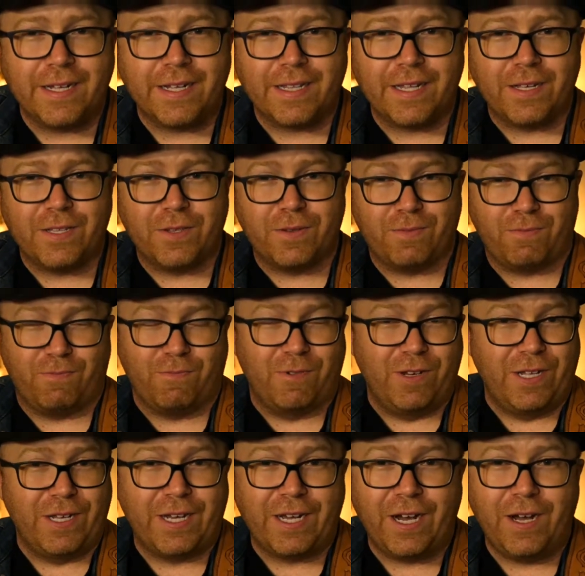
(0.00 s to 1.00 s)
That's
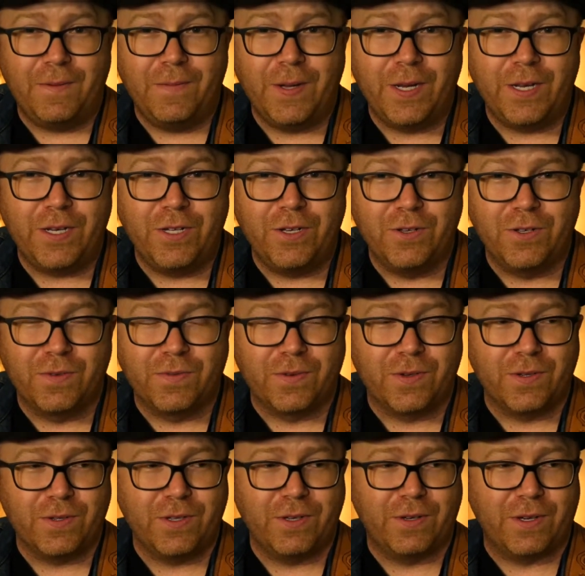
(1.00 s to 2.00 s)
really common and
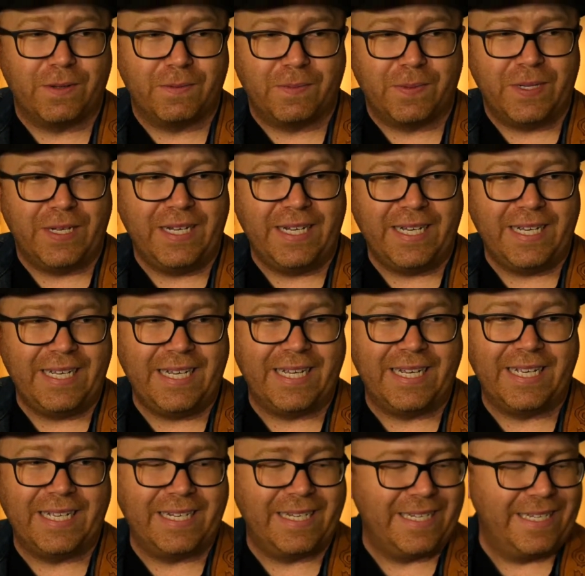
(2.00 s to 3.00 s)
useful. You can play
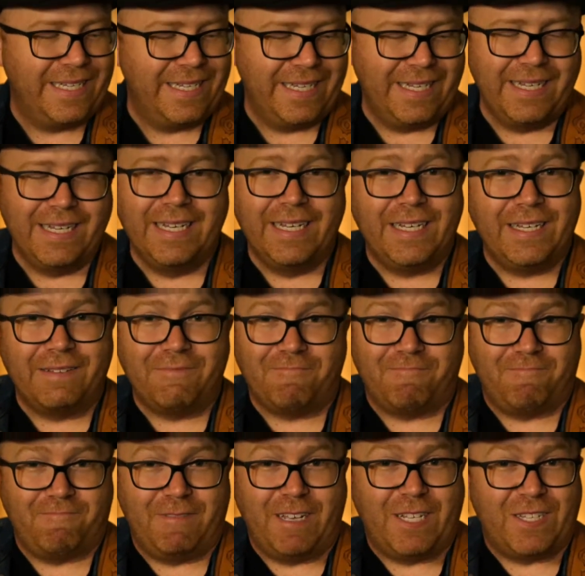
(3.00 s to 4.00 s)
in
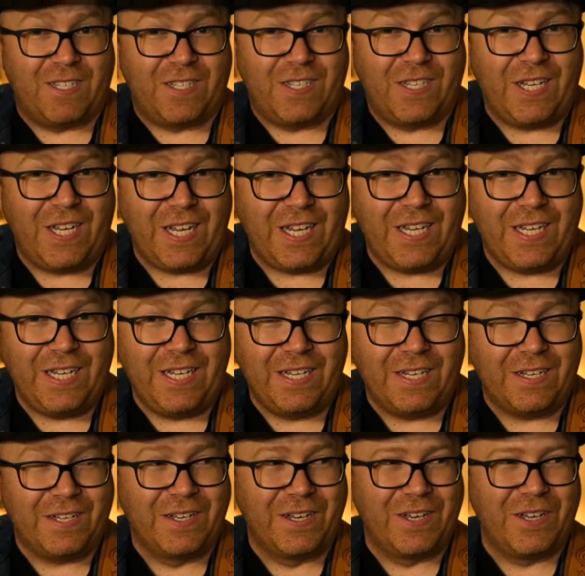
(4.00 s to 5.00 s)
C,
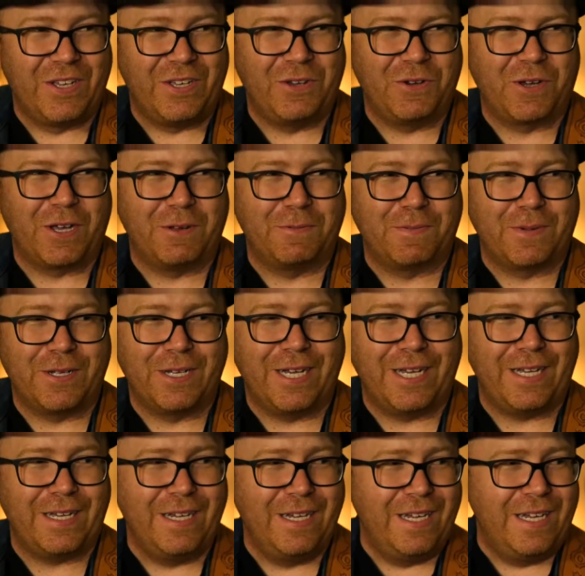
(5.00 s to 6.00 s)
you can
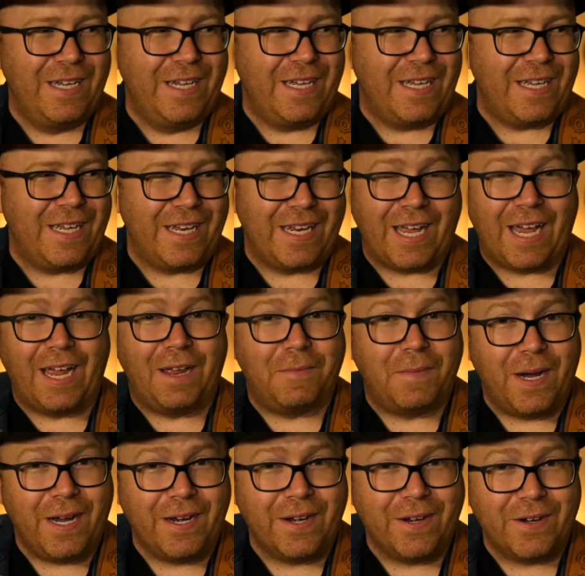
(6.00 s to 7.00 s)
play in A
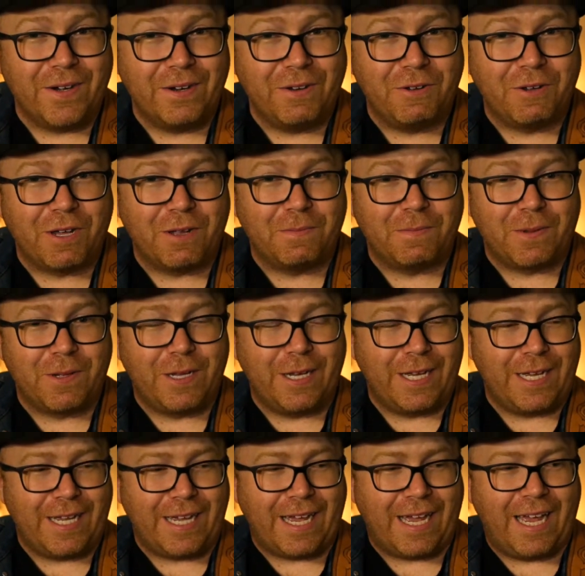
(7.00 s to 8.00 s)
minor, you can
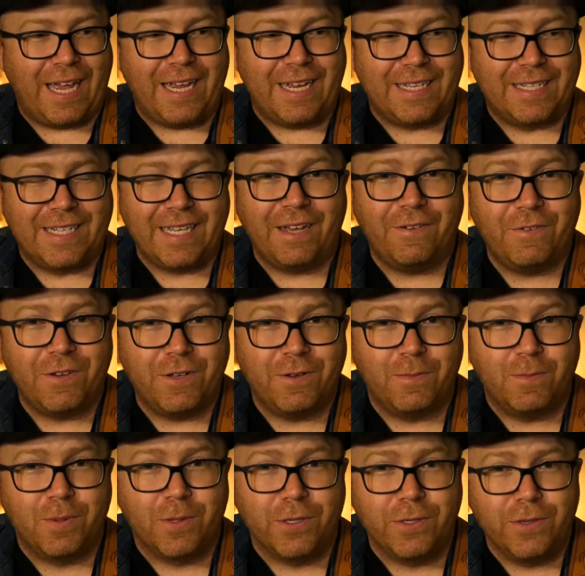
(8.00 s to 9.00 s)
play
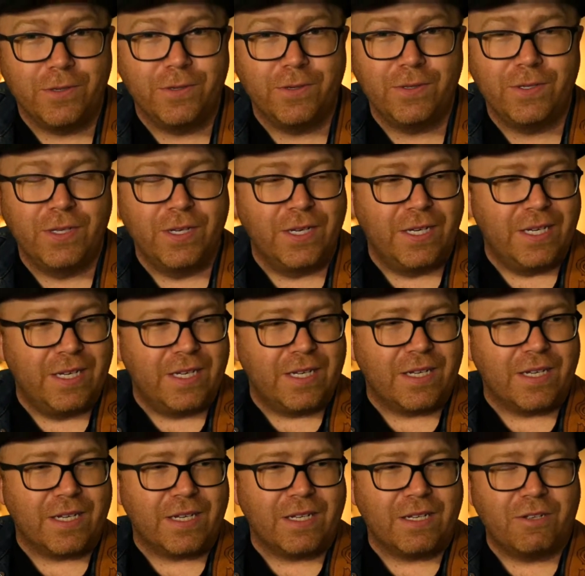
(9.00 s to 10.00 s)
A7 blues.
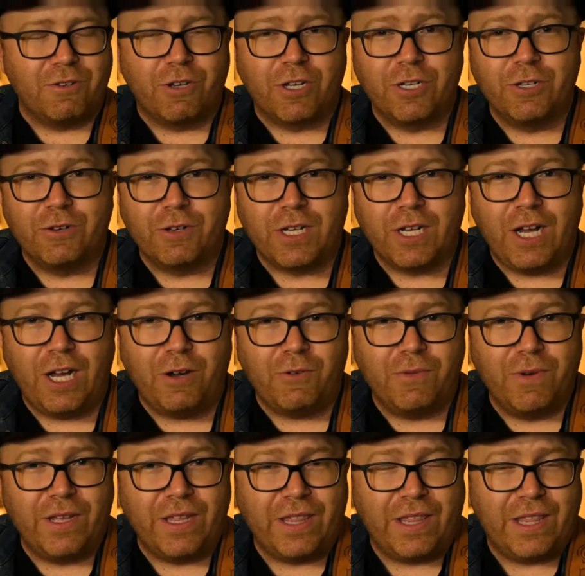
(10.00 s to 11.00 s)
You can do a lot
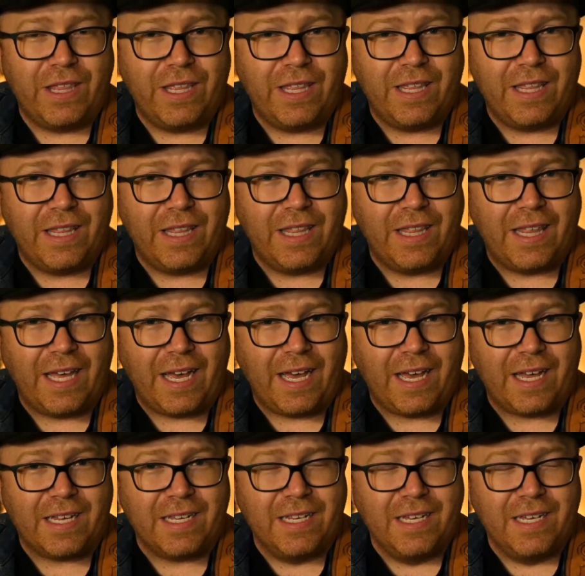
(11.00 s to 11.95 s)
with that.